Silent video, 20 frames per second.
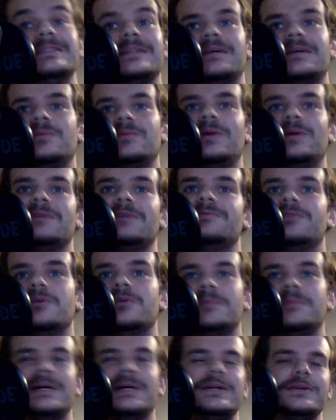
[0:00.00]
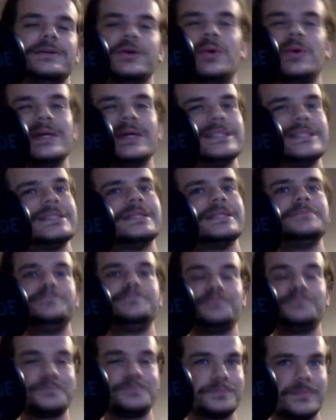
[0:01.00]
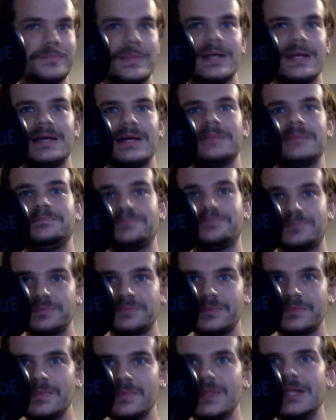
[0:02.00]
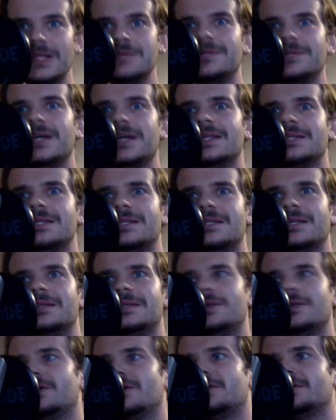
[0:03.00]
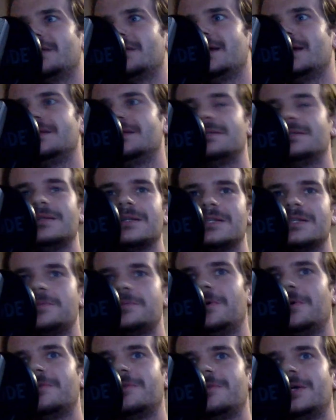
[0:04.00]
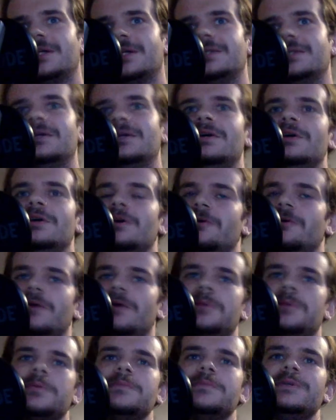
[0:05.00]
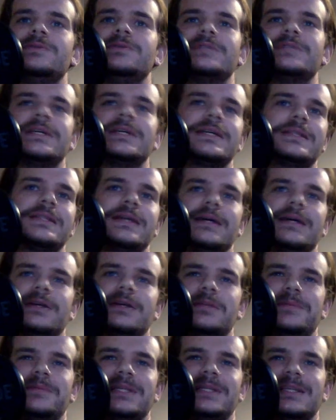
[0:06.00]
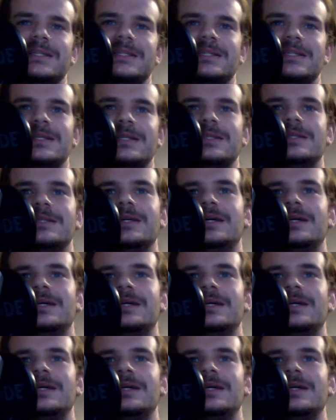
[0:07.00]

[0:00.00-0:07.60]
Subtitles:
that WAV format are quite slim. If they're listening on like Spotify or Apple Music, they're going to be listening